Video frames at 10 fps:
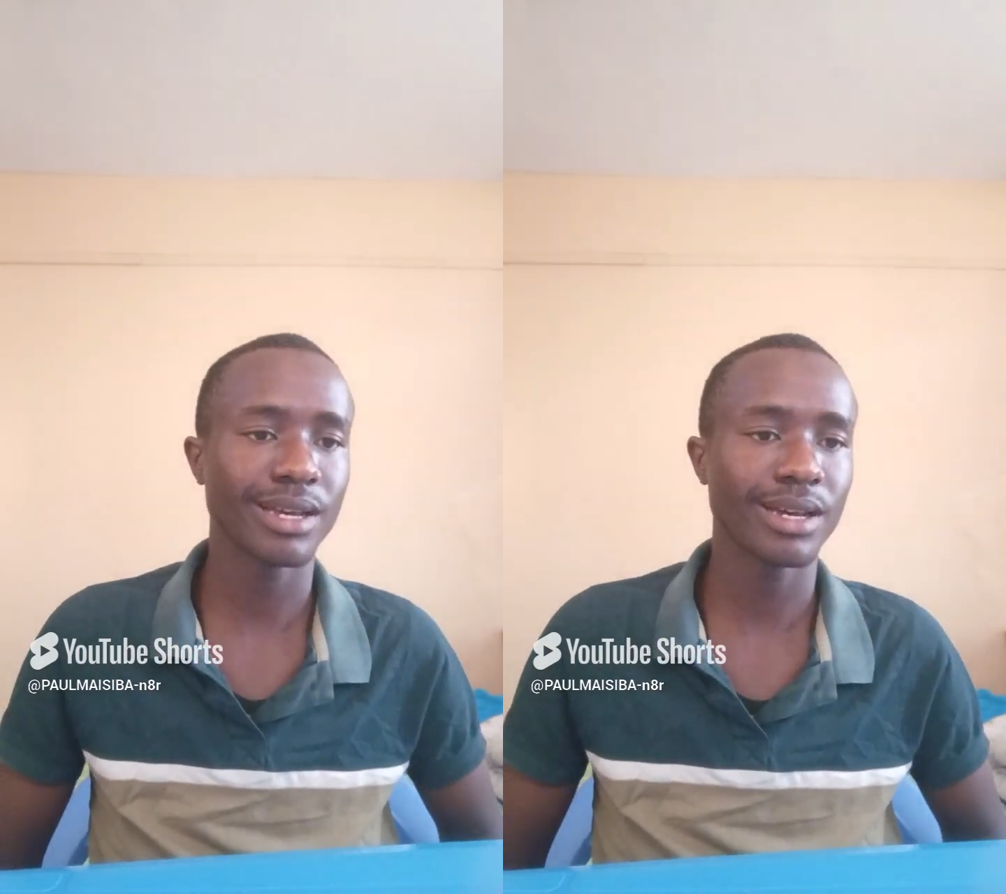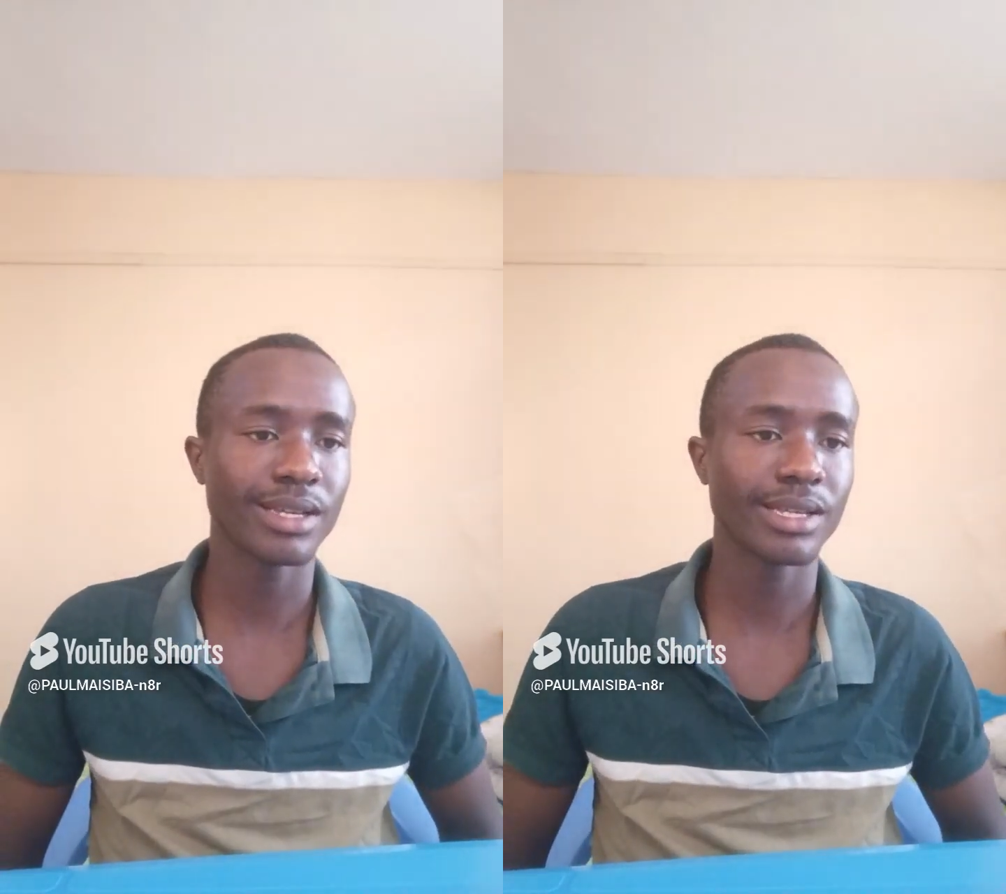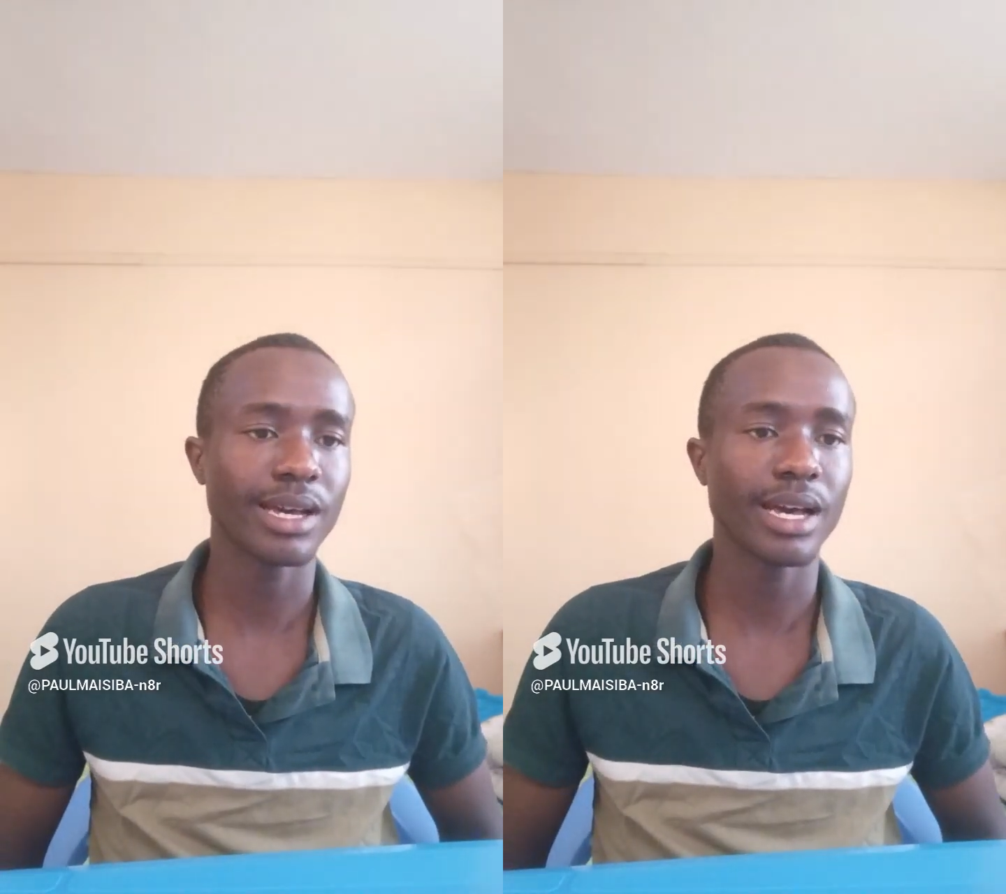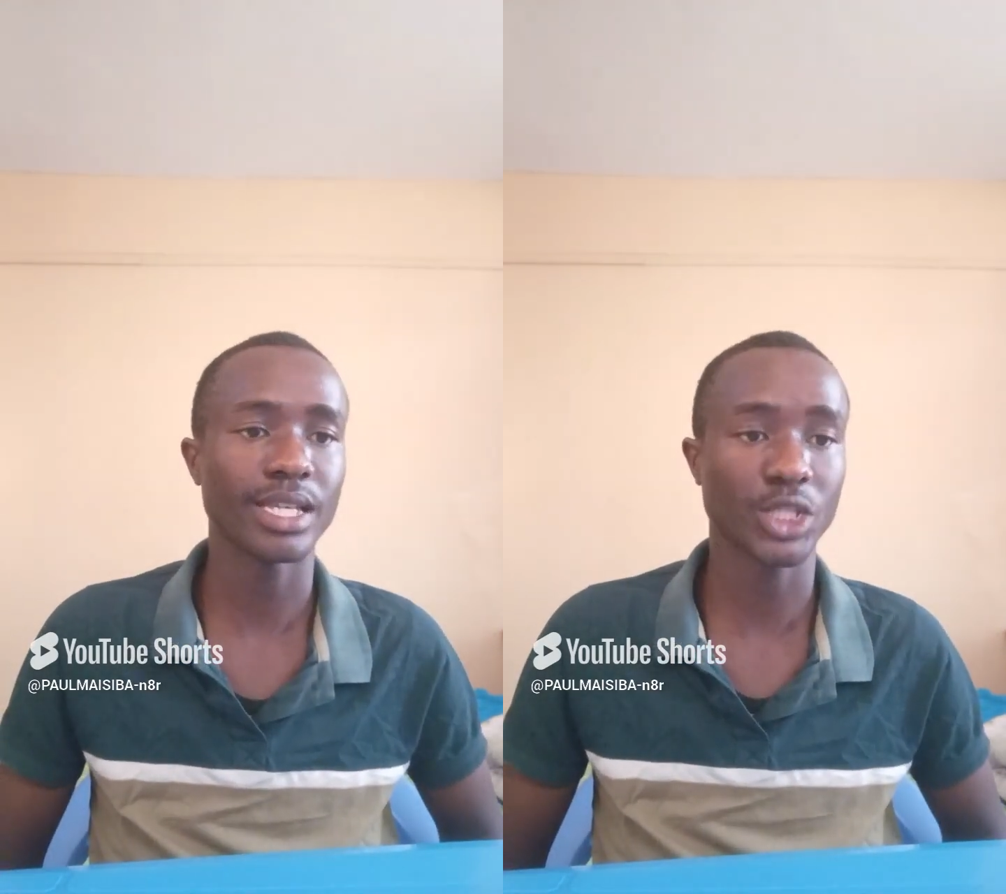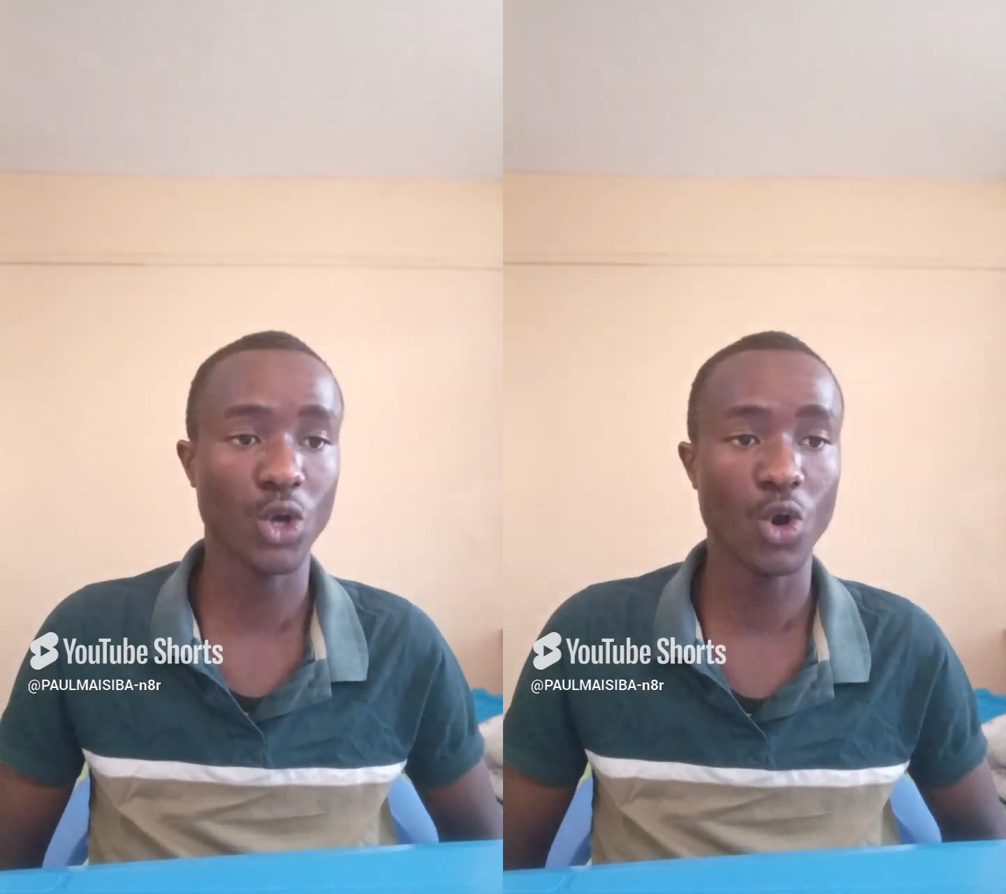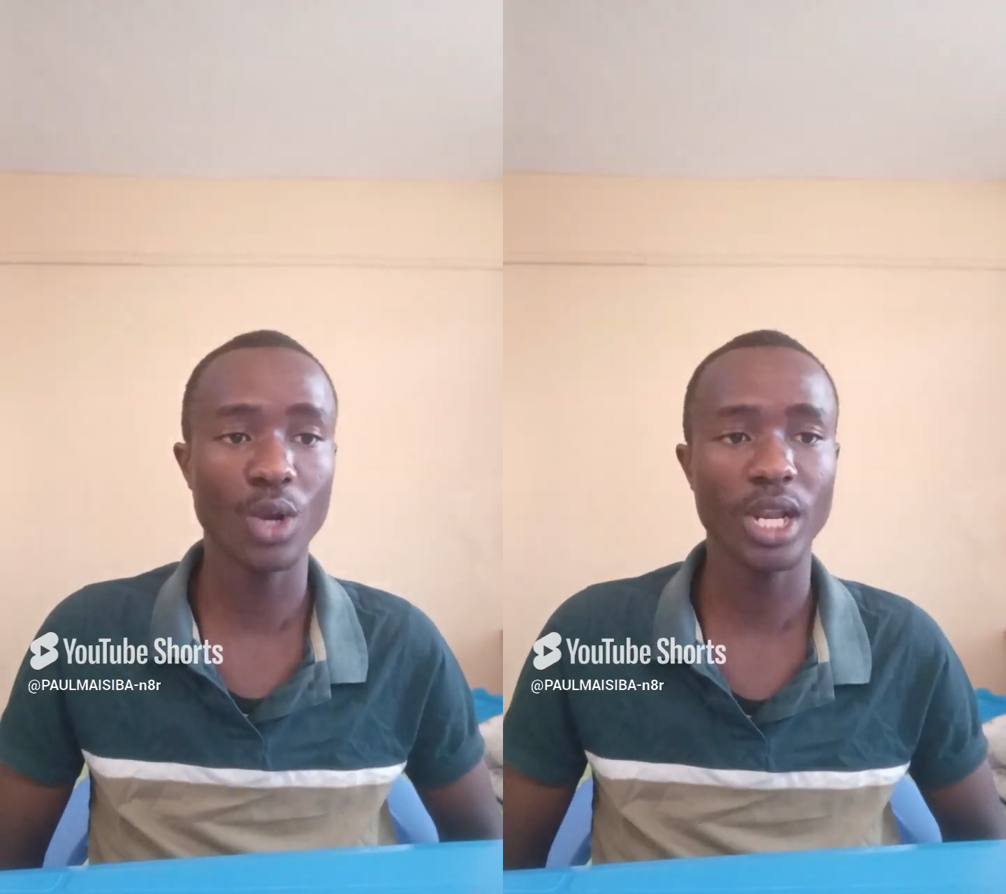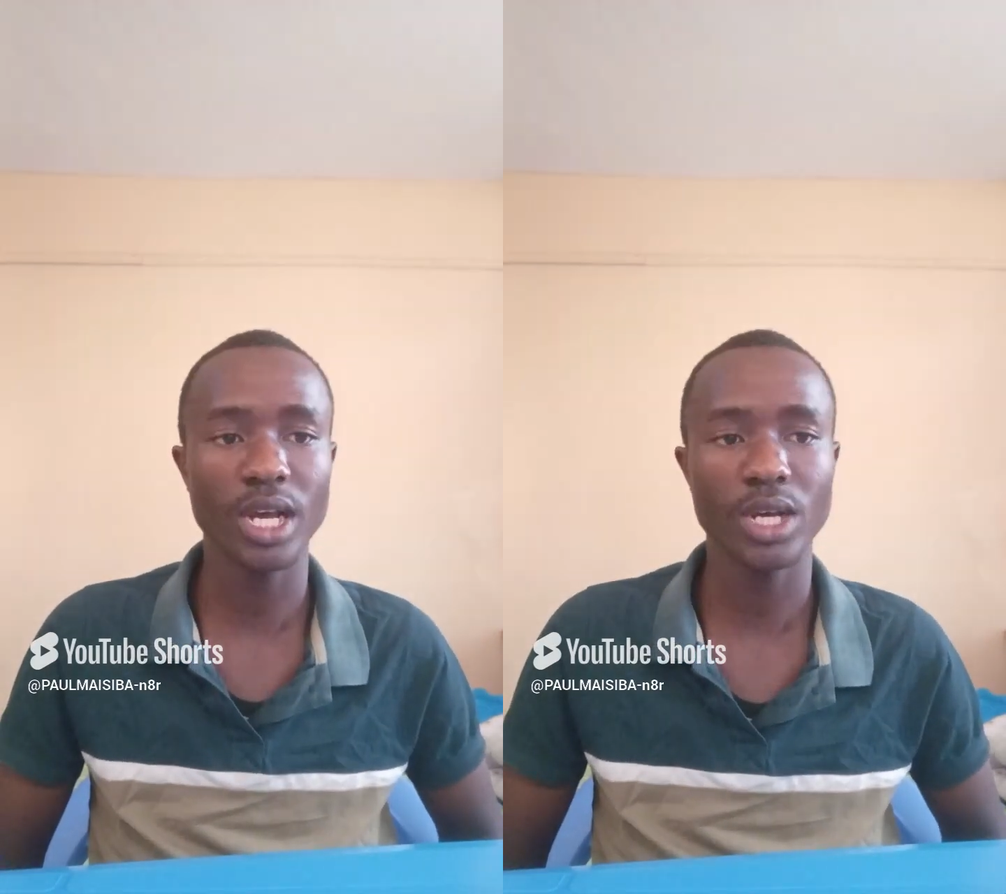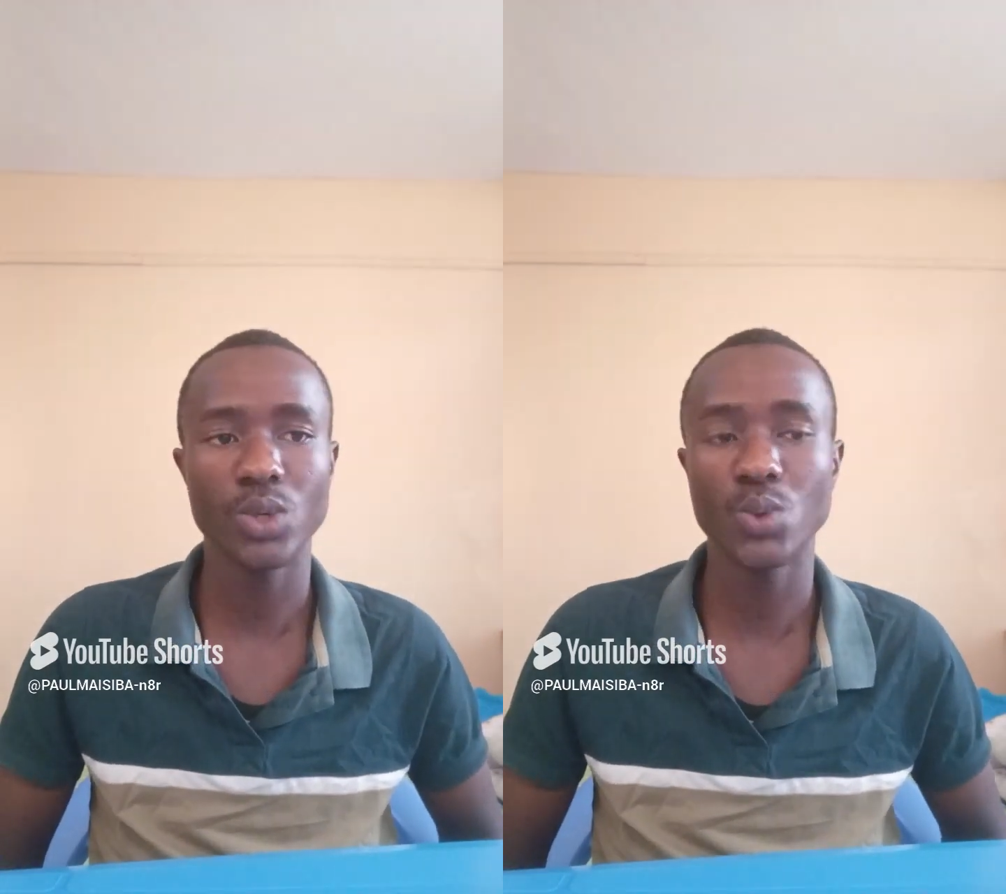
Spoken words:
a scholar